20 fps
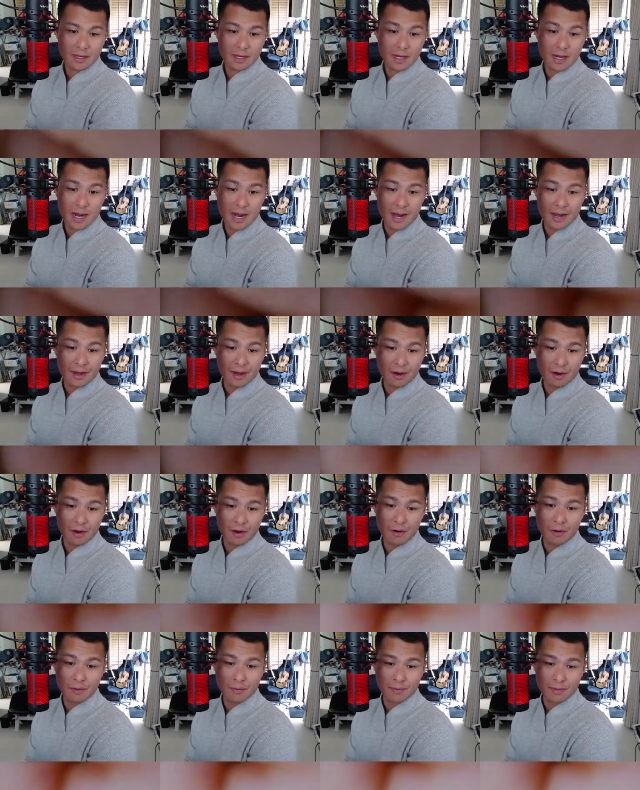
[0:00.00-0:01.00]
I
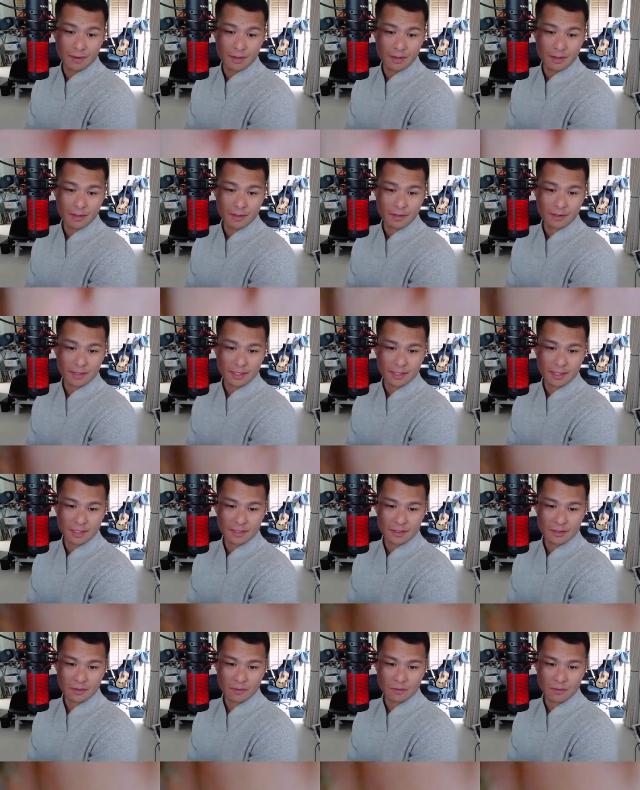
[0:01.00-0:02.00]
hope
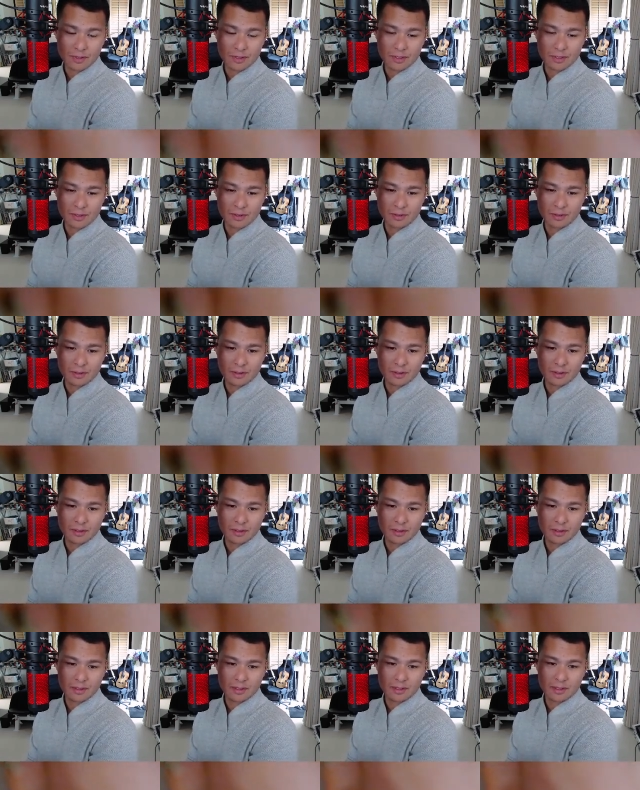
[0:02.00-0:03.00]
that's original.
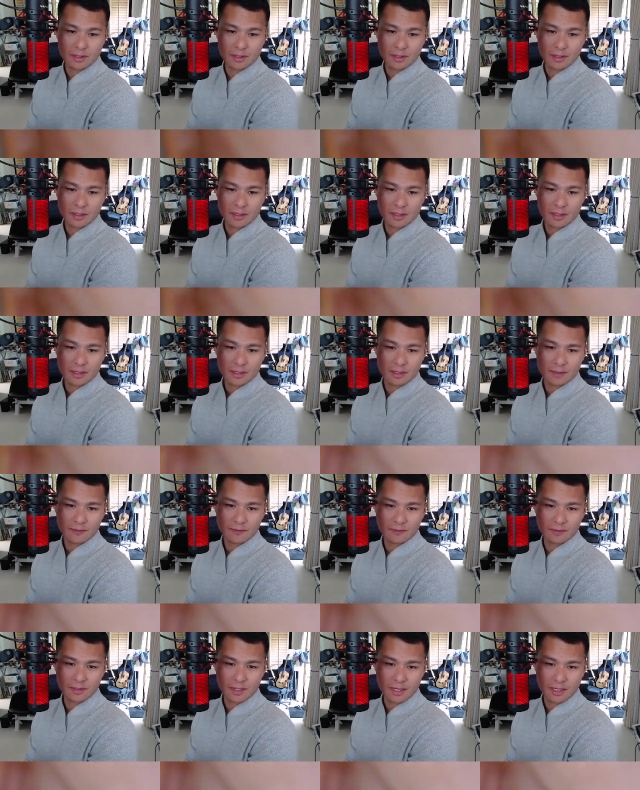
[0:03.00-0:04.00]

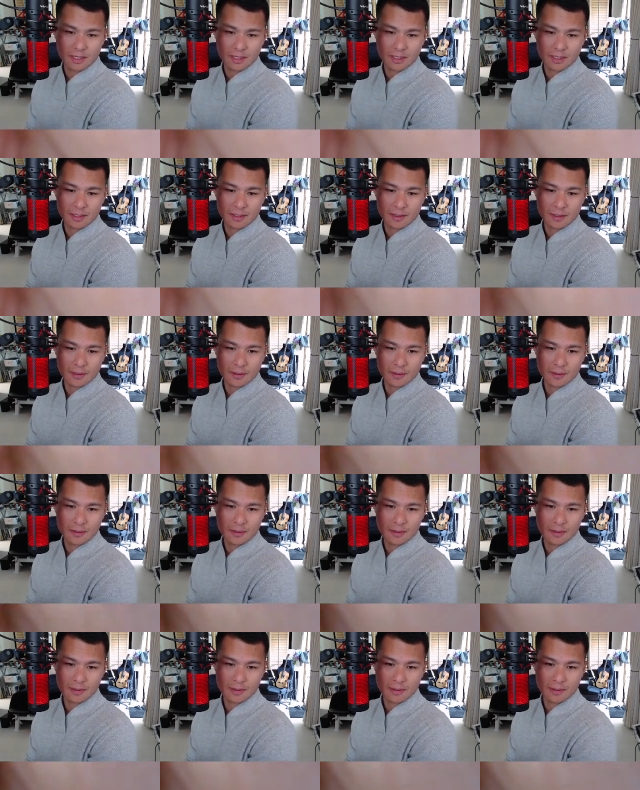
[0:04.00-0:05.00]
If not,
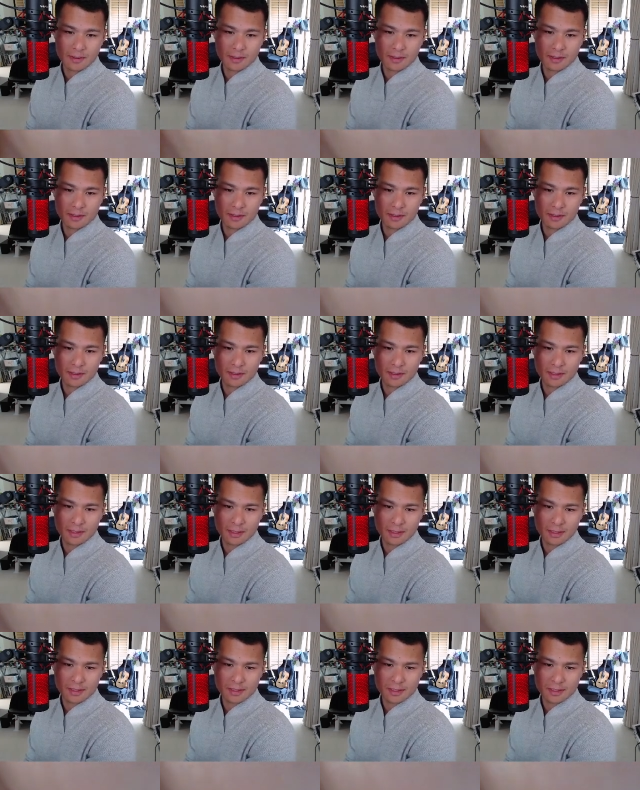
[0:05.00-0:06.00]
then I
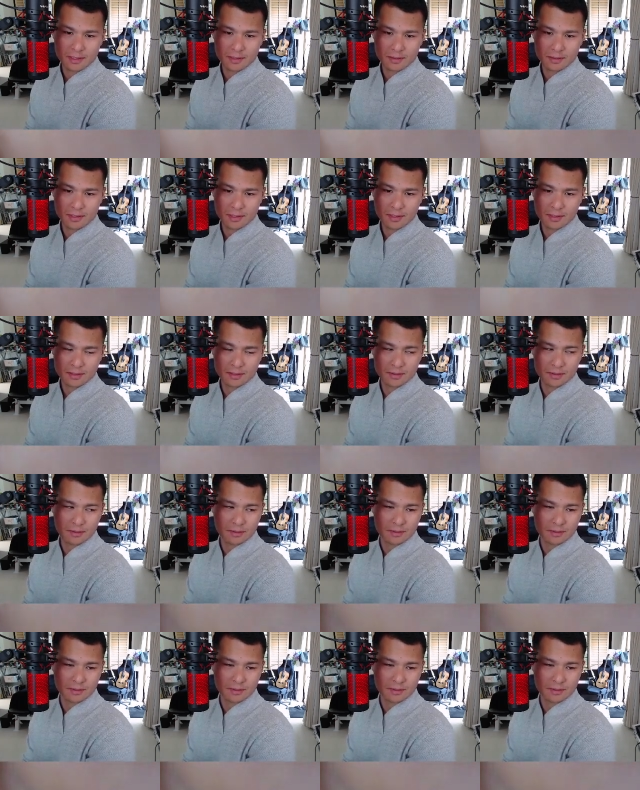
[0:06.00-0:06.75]
guess that's okay too.